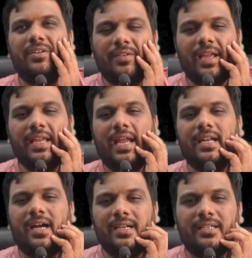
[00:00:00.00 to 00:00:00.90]
try
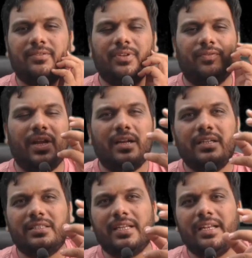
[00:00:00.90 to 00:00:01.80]
and we
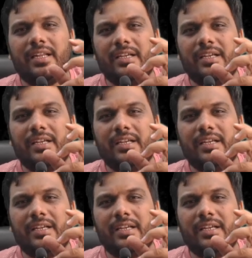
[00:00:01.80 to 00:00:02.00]
understand